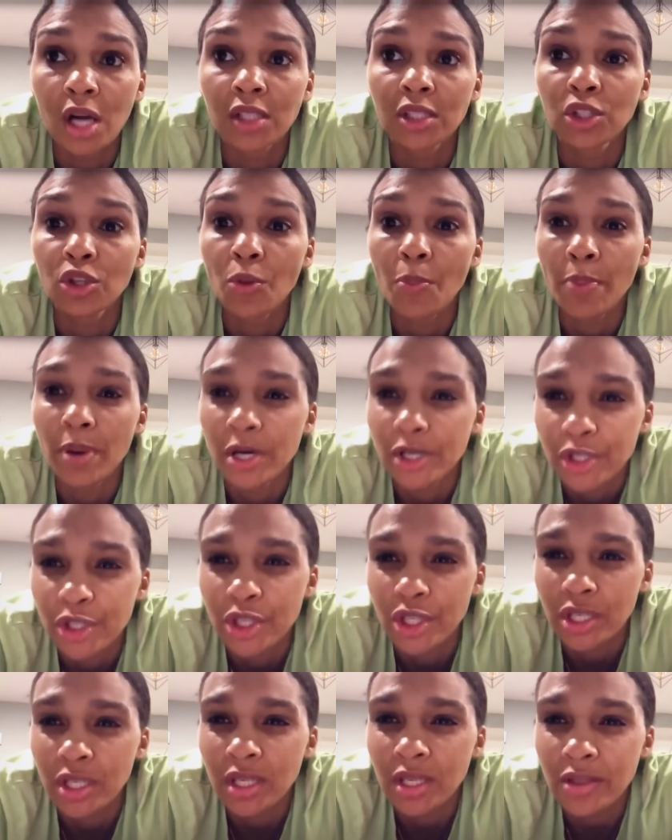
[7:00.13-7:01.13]
a little
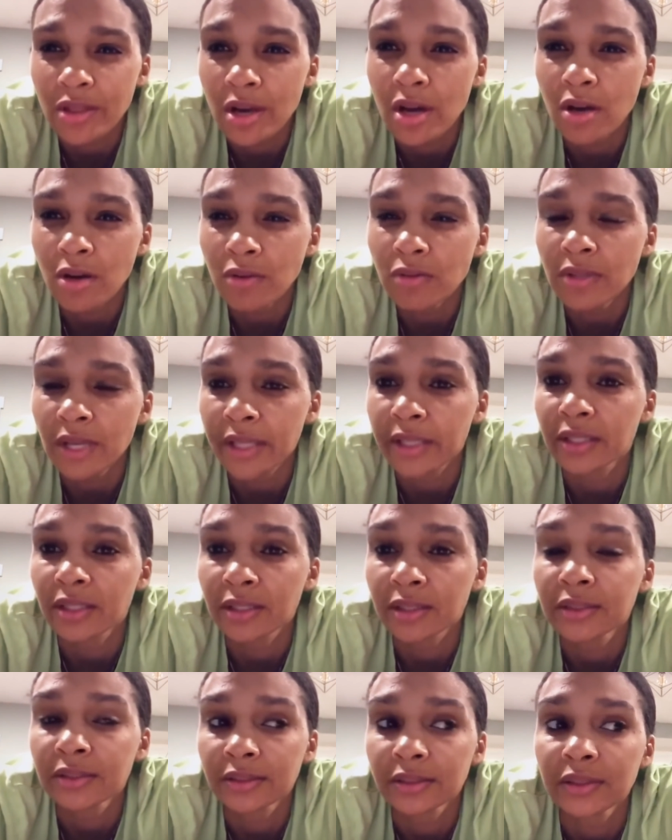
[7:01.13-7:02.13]
pushy though. Like
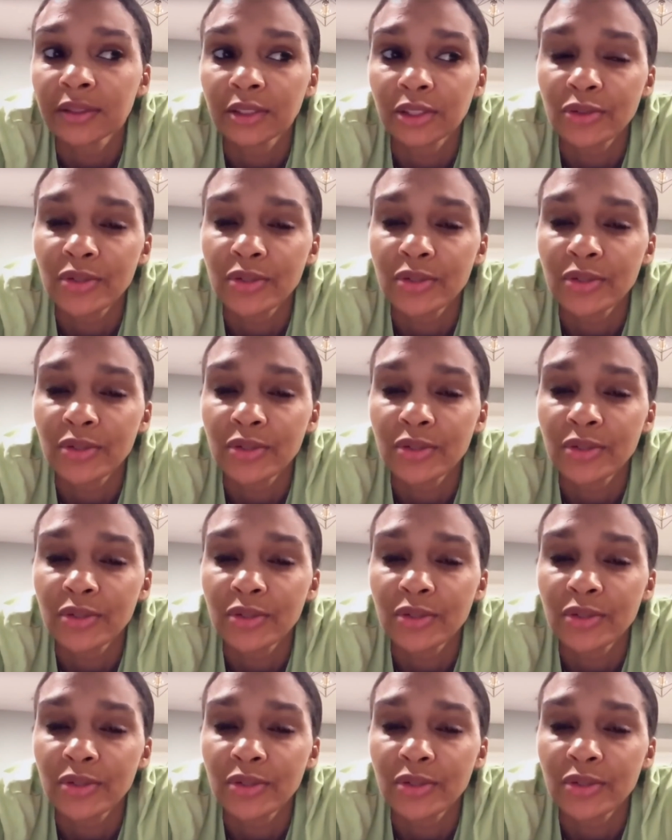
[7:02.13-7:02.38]
you